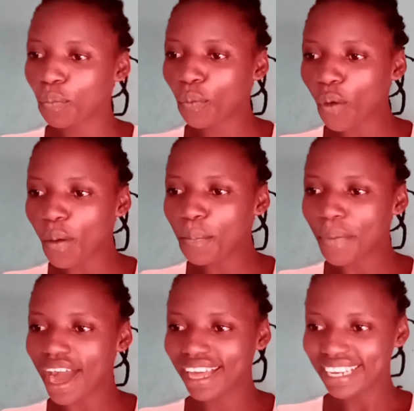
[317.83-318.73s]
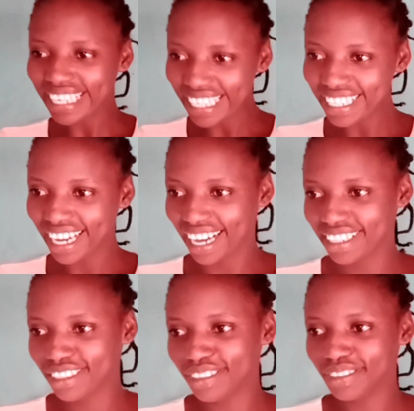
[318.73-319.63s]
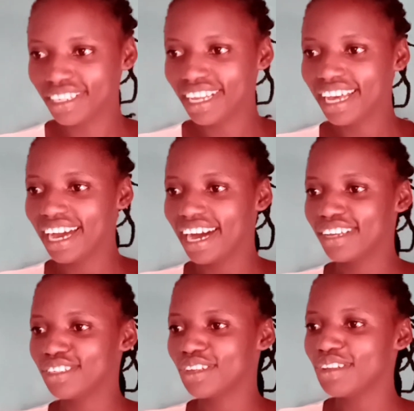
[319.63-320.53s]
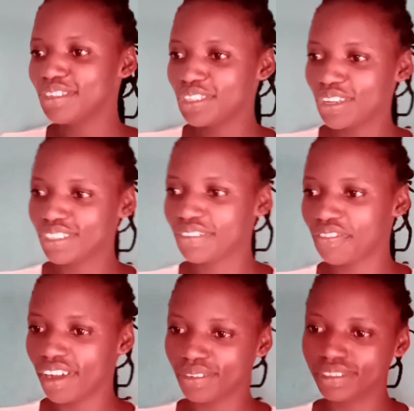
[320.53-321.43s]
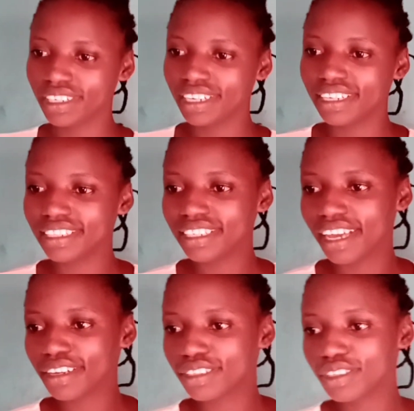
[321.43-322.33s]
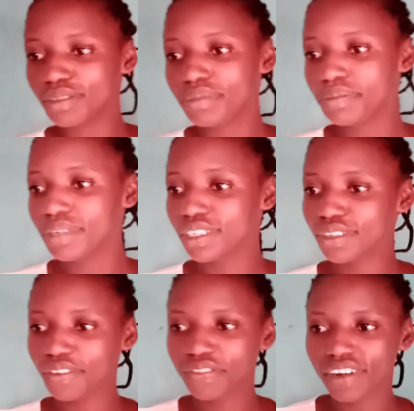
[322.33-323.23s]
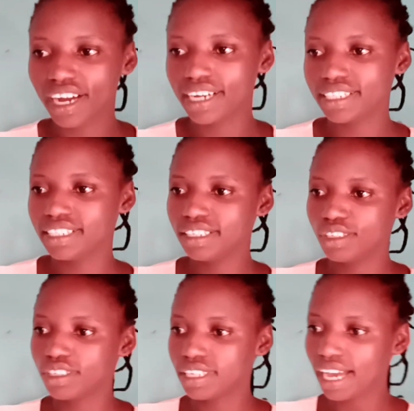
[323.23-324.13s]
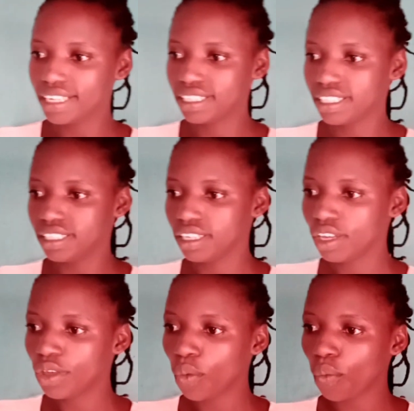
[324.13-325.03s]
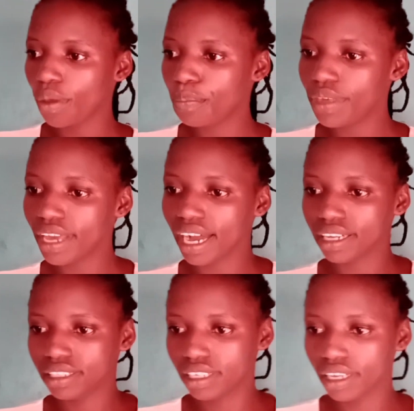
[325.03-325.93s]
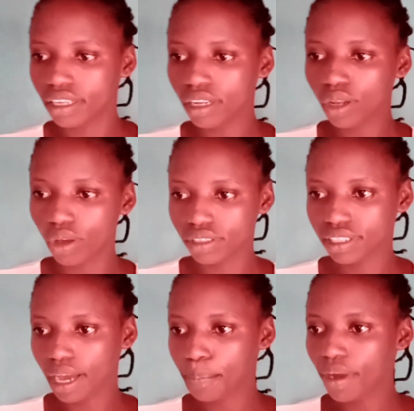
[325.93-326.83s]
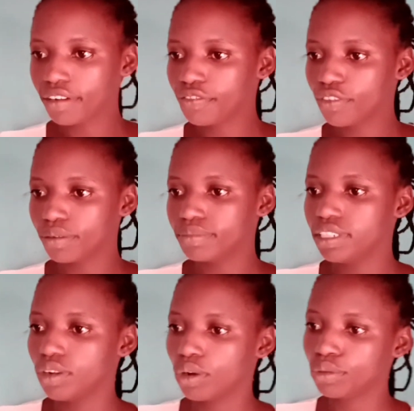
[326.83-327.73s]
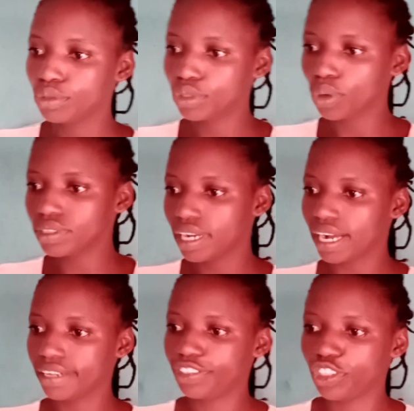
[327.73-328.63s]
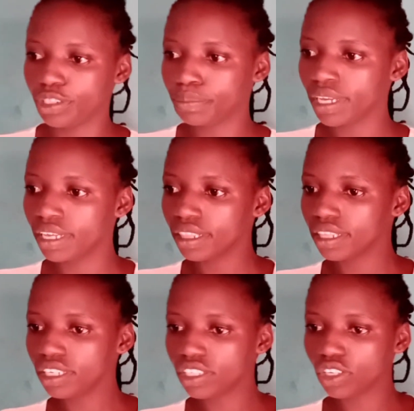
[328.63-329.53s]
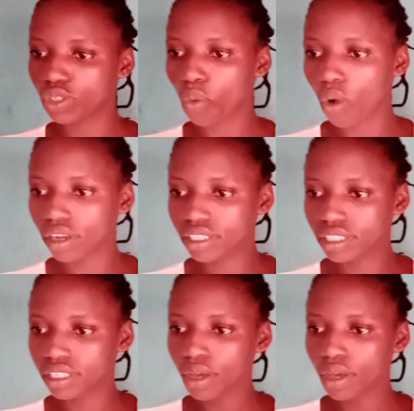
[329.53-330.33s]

properly handled and solutions found, the economy may suffer and the society will be at a loss. Apart from the untold hardship, this is what